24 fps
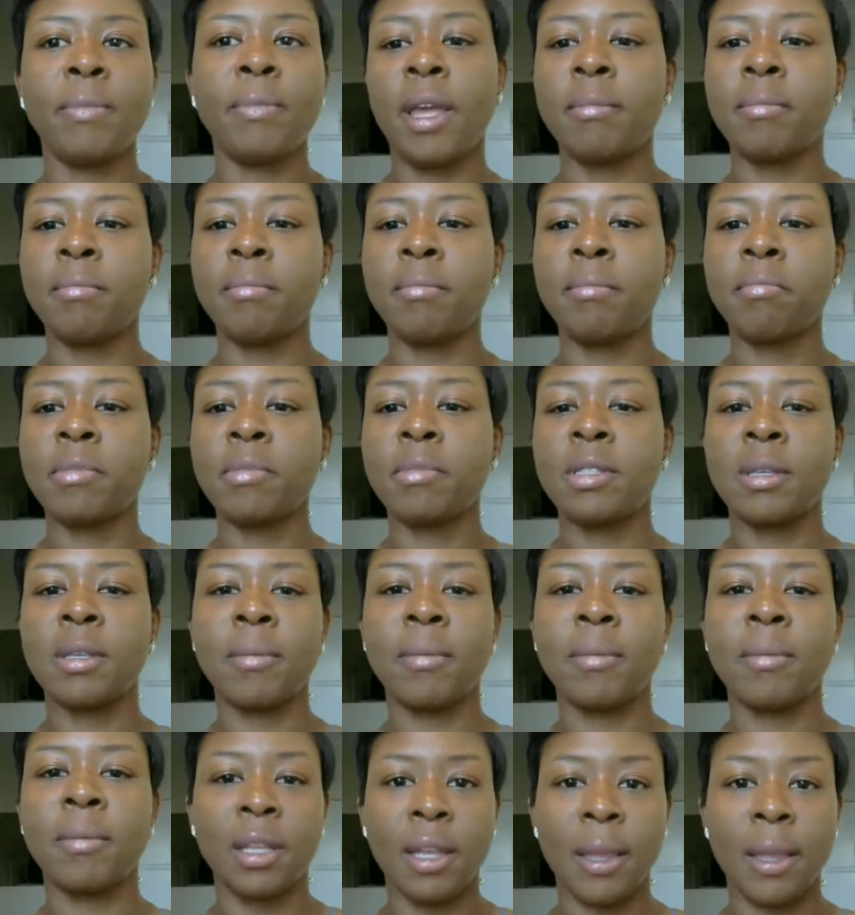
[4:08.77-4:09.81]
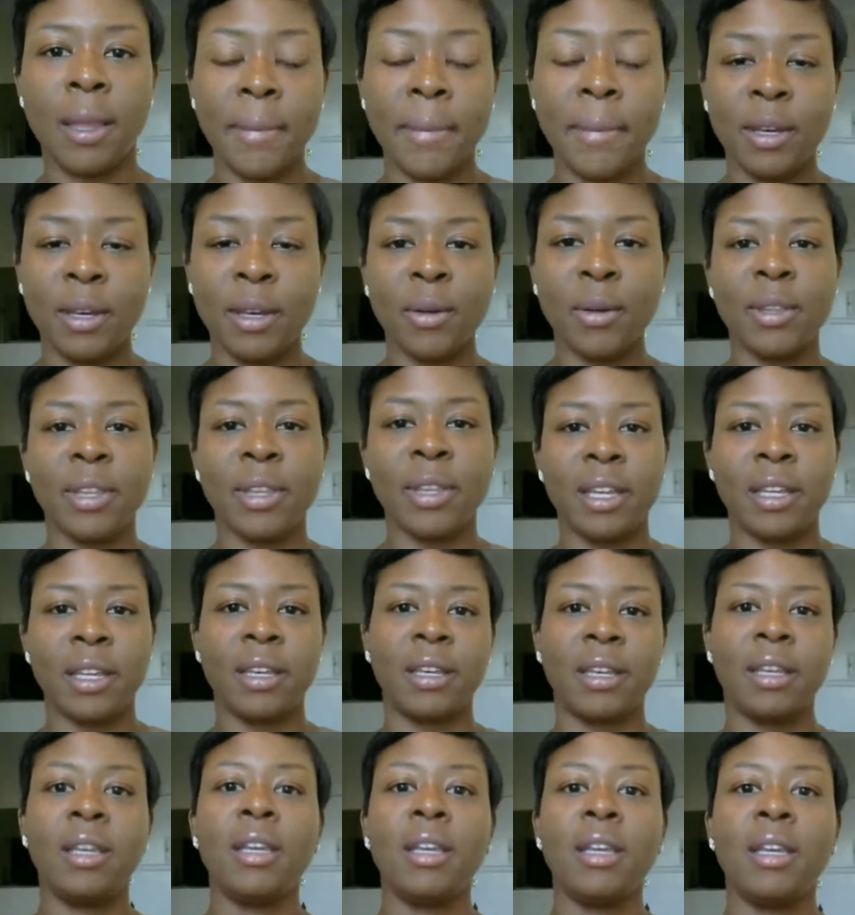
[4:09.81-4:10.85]
Let me know that you
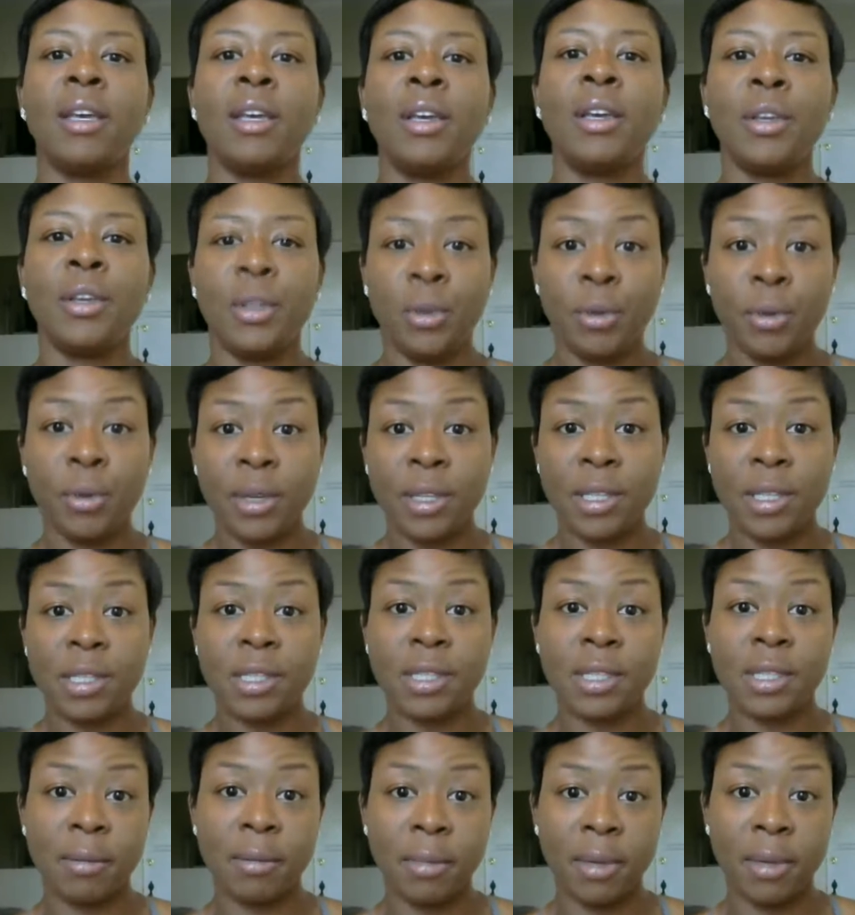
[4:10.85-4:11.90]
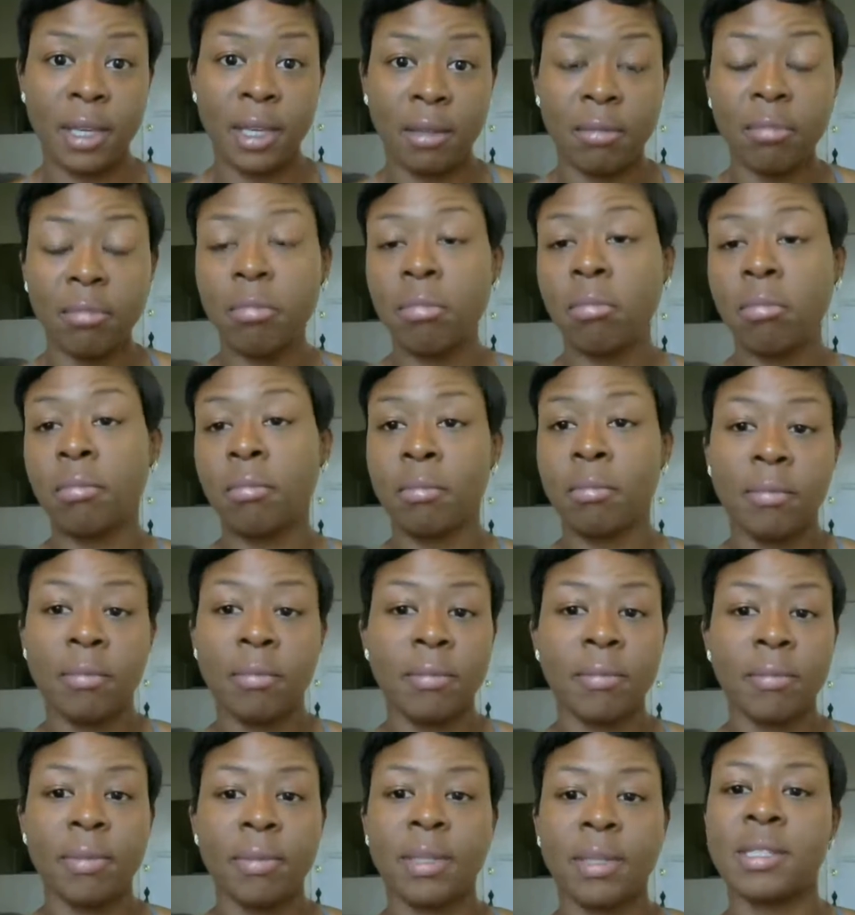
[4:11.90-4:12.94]
can see me
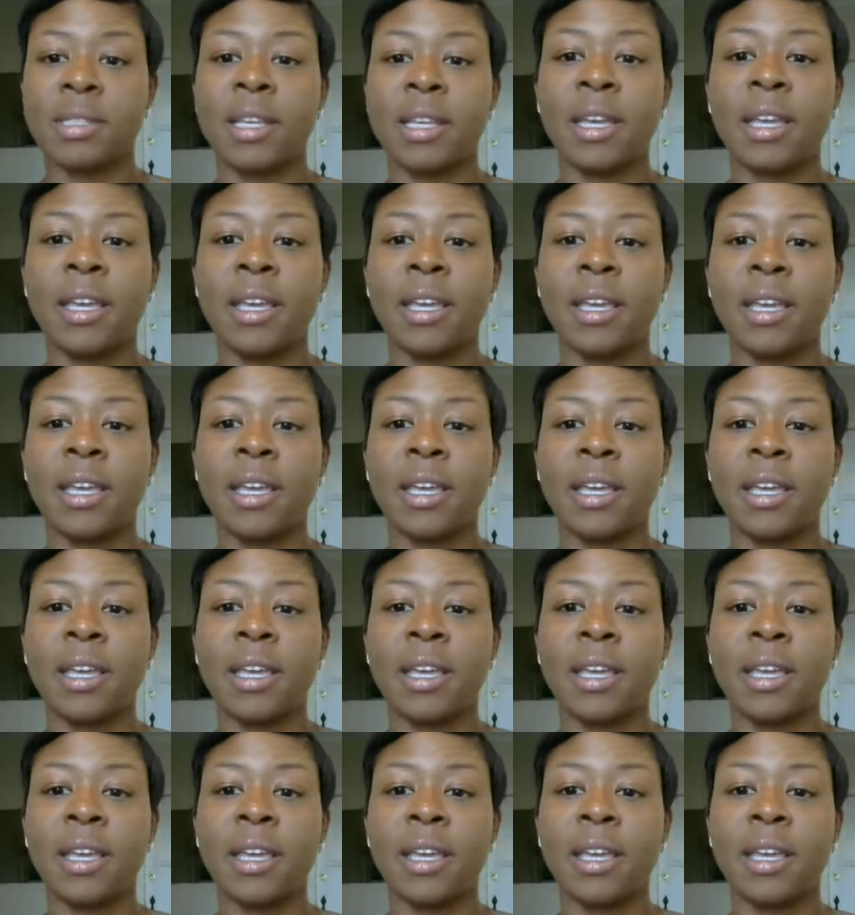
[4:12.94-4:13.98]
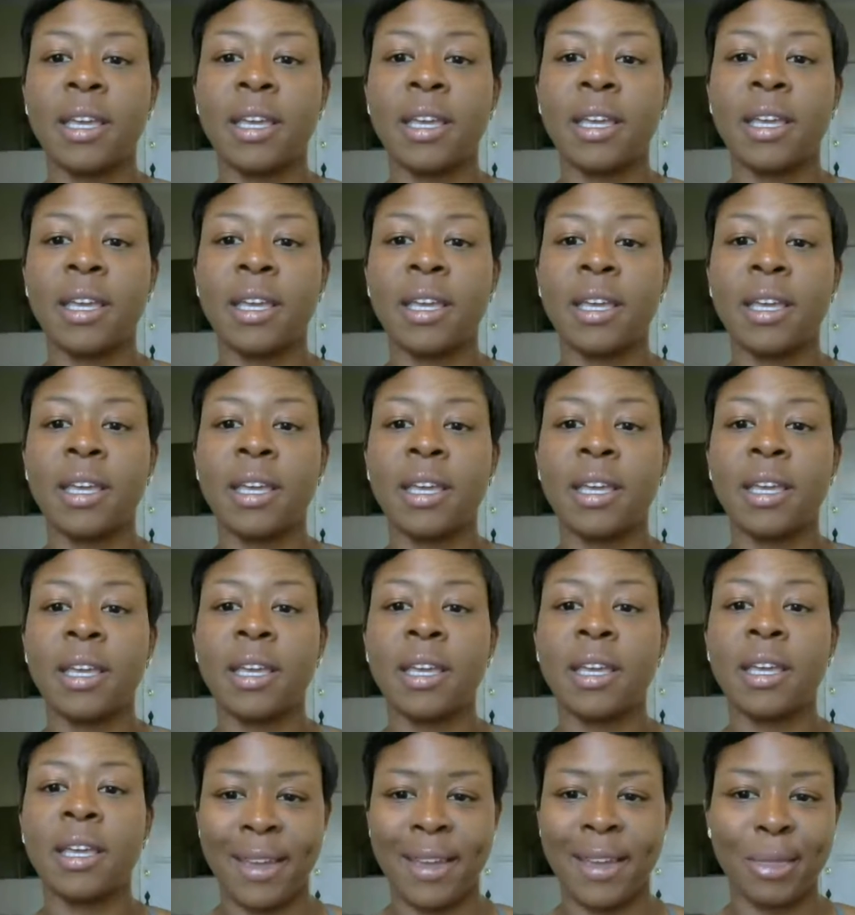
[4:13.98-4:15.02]
because I can't see you. Okay, we got 3
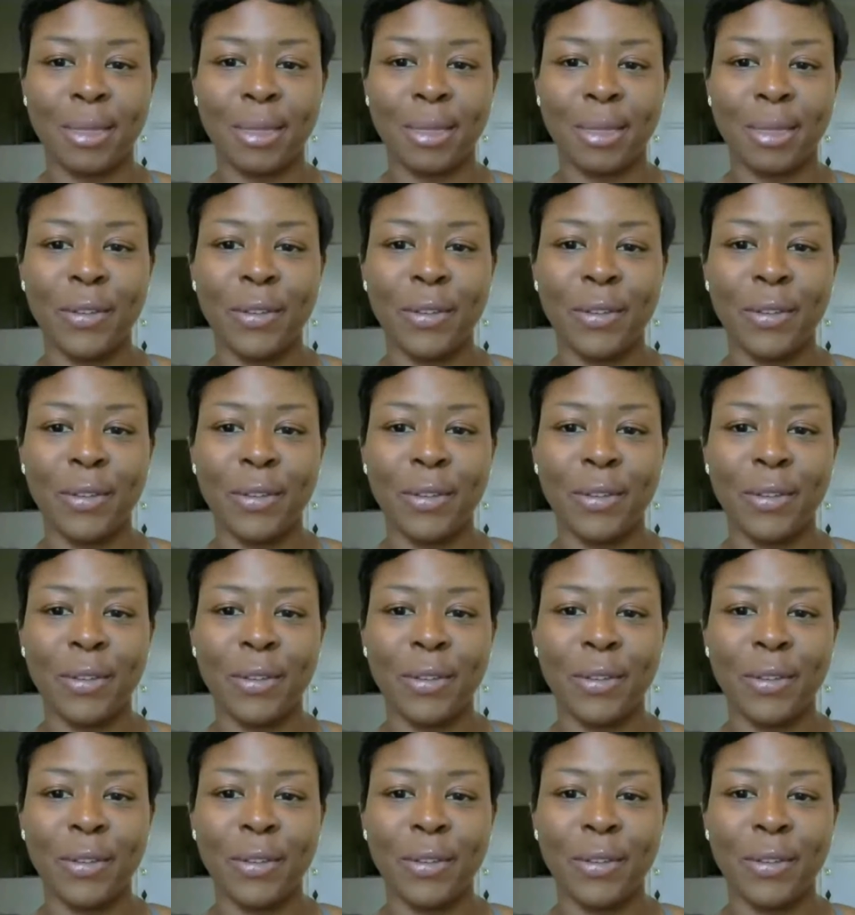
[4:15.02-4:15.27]
viewers.